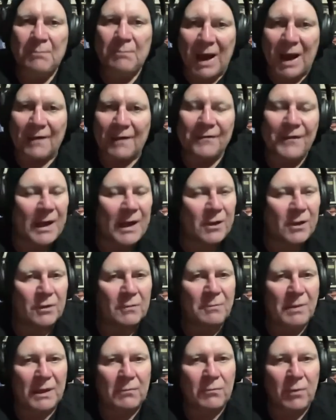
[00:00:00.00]
But they
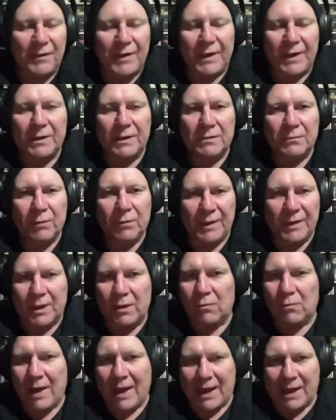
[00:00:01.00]
could have been what they
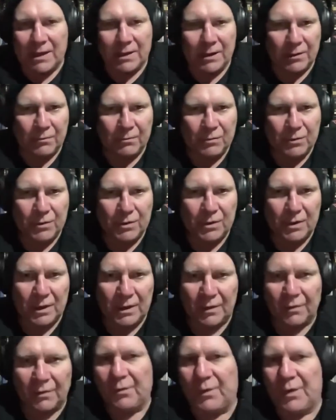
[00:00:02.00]
call heirlooms.
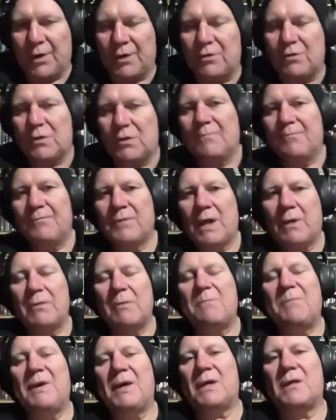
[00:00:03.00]
In other words, they
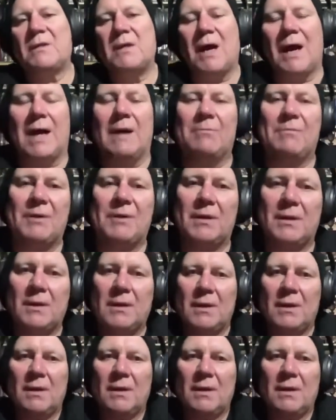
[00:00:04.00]
were picked up